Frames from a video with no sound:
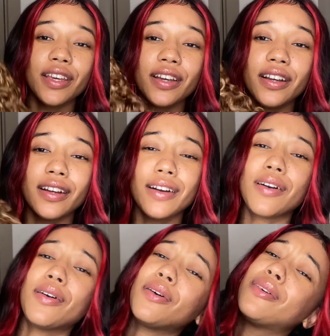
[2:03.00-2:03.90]
at her.
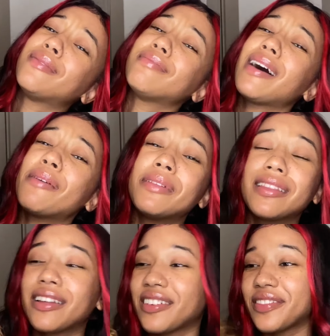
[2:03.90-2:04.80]
Oh, I'm in
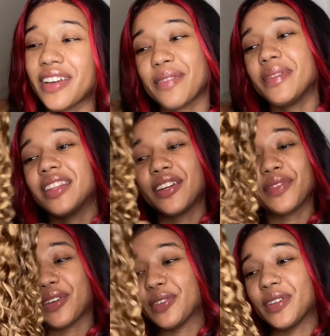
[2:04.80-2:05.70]
love, I'm in love
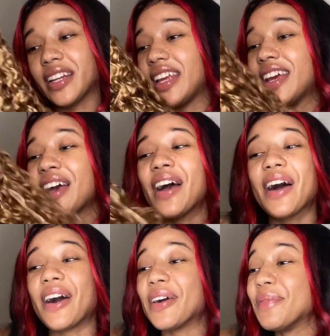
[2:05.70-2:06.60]
already.
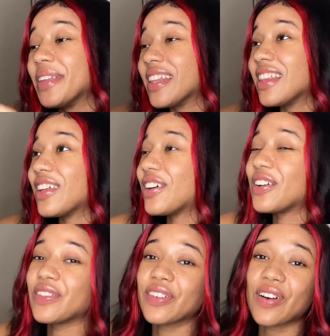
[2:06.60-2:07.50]
I'm in
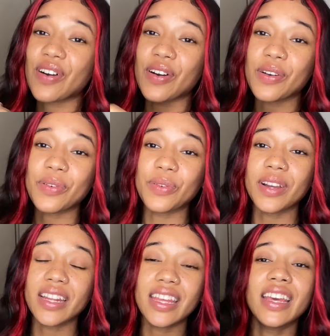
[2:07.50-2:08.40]
love
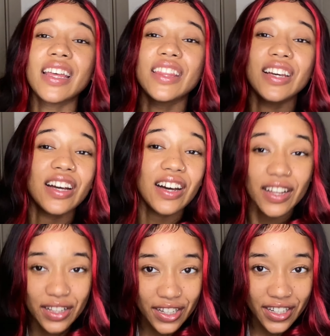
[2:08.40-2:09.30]
already. The
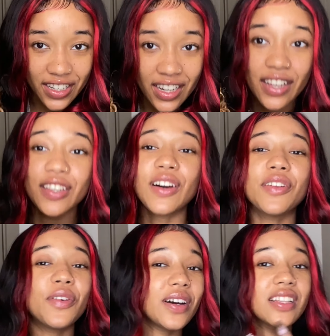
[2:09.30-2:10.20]
color, y'all
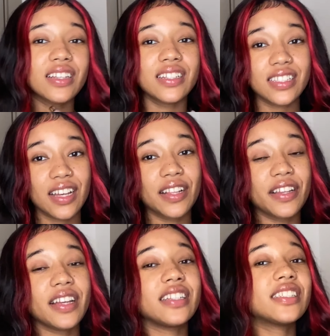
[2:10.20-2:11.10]
know I love this color
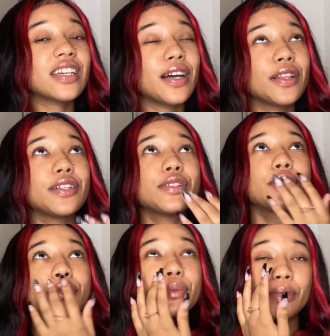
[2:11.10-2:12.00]
and this color
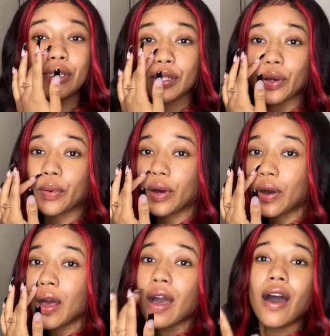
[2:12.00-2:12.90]
suits me so well.
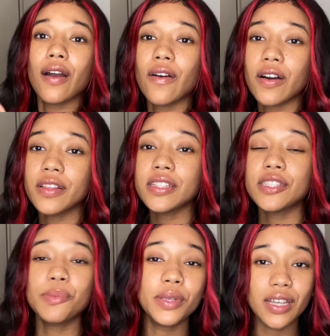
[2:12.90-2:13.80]
I call this the
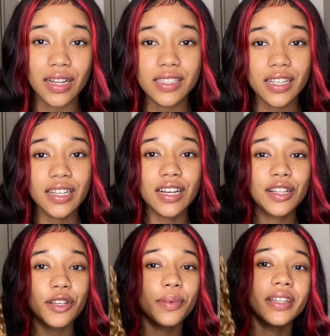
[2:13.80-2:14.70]
Beyonce
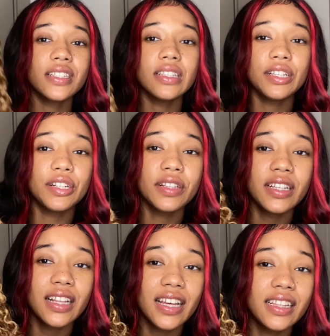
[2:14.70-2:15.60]
color because literally
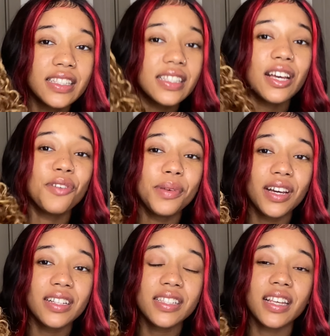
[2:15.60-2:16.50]
like this is how
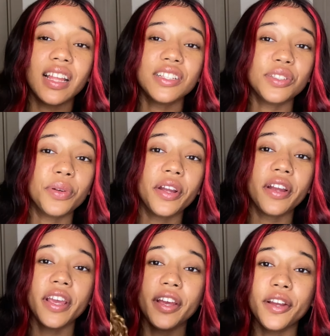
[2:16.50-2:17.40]
Beyonce likes to wear her
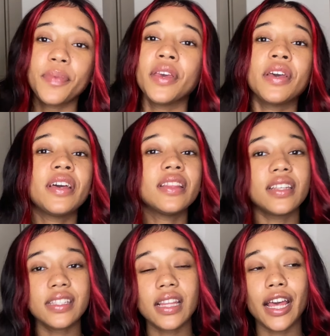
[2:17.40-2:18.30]
hair.
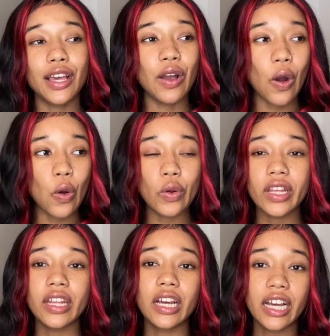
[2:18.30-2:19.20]
This like
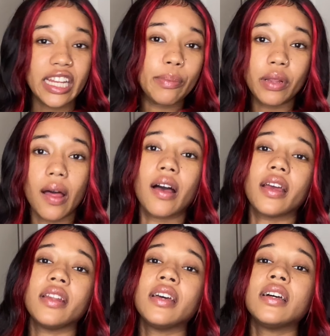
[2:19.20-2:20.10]
golden honey
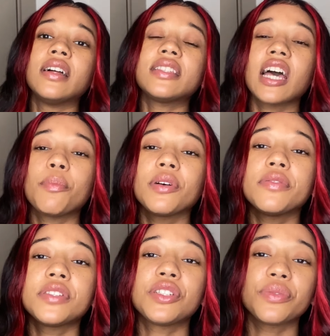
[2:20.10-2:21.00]
blonde type of
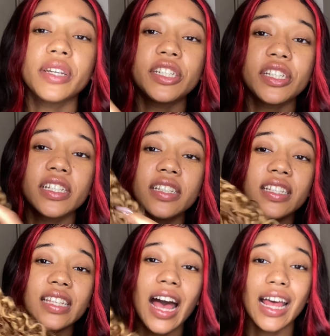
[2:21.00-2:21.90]
situation,
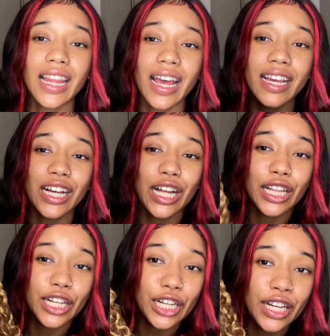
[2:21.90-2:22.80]
this highlight
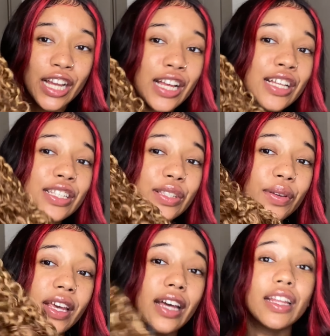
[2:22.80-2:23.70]
color. So
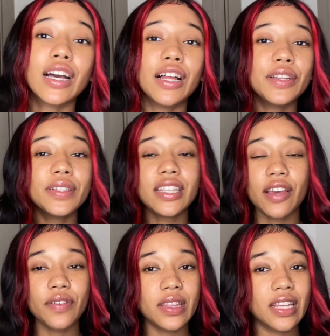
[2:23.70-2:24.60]
yeah, the color is
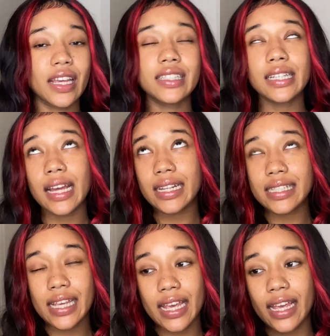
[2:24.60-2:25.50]
everything, 10 out of
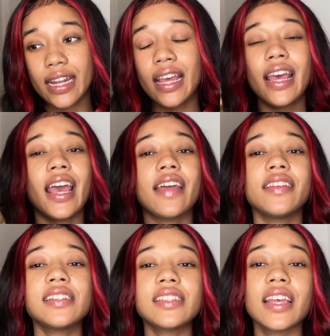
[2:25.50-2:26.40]
10. And
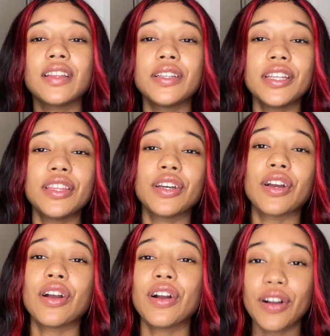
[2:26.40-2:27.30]
it's just like, look at the
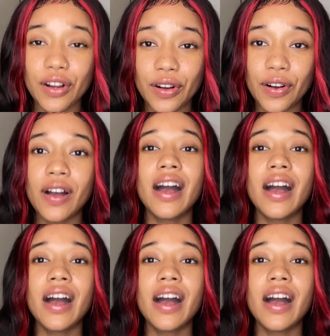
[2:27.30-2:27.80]
curl.